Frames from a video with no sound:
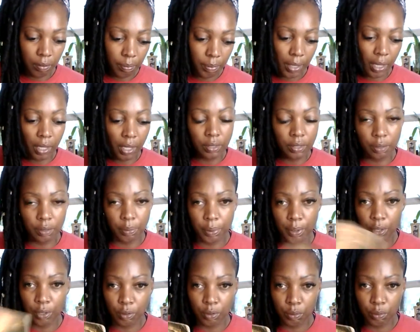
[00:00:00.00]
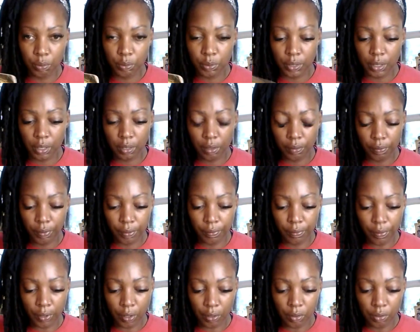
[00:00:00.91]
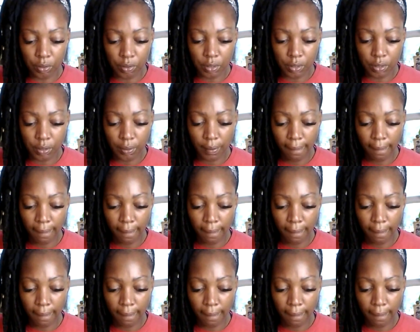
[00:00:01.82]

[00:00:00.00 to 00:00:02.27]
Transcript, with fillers: Page of Pentacles in a reverse.